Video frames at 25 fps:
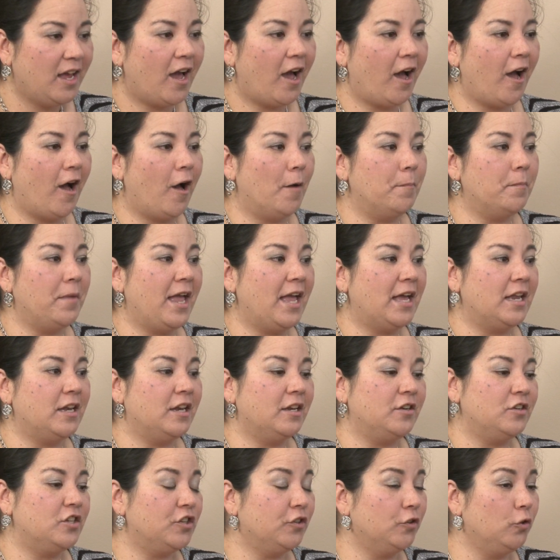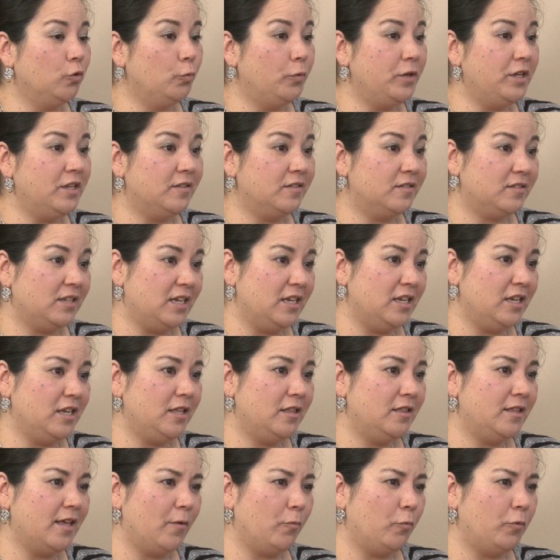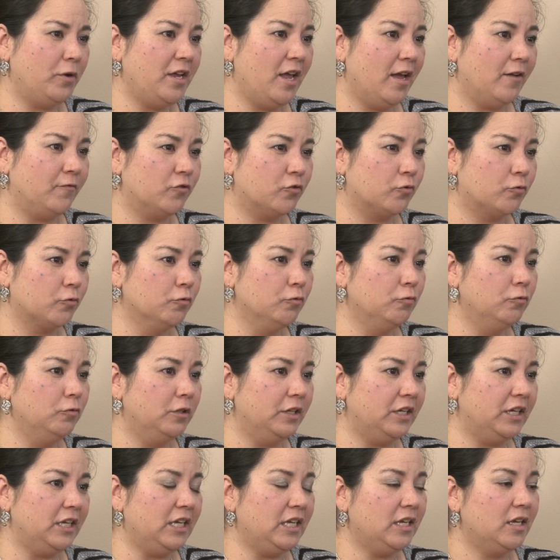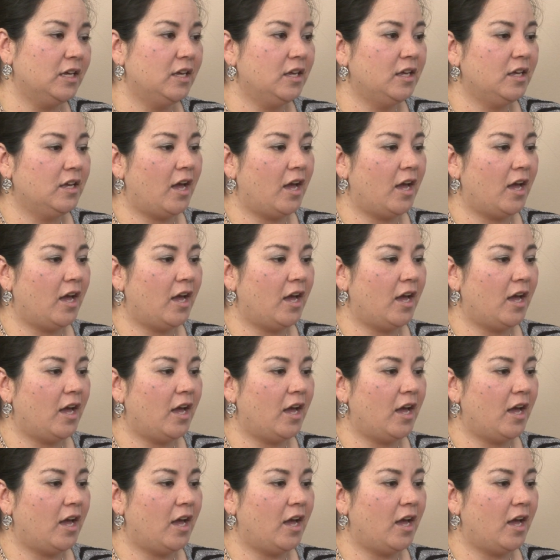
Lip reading: and until we see that we have truly